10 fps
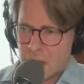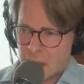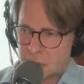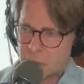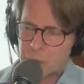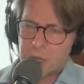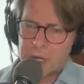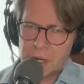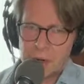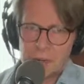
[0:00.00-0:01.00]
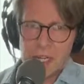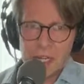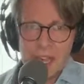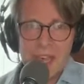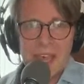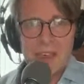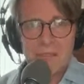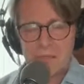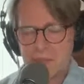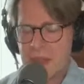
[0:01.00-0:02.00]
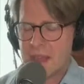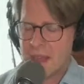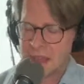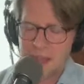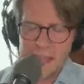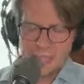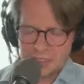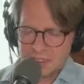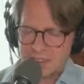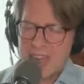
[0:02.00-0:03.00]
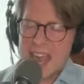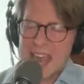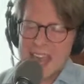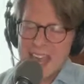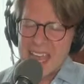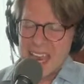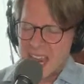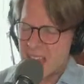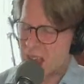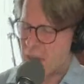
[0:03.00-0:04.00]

Do we only live to die,